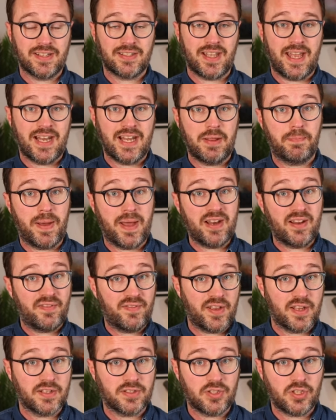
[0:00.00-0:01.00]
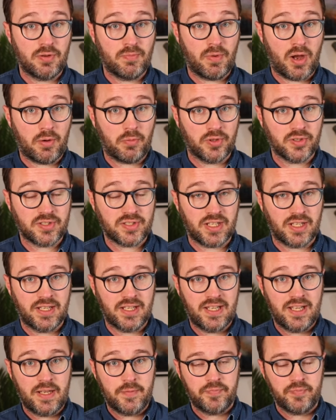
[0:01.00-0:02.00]
Any benefits you might want to
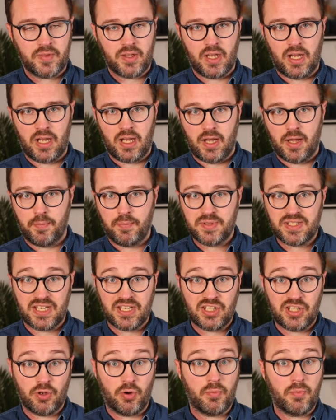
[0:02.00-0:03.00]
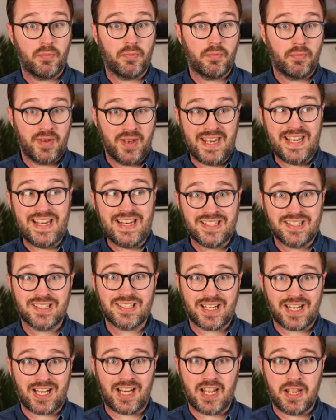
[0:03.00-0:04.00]
potentially or need to
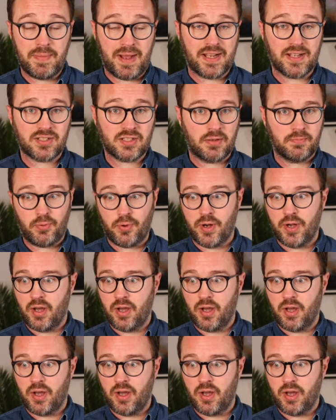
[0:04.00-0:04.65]
claim at some point,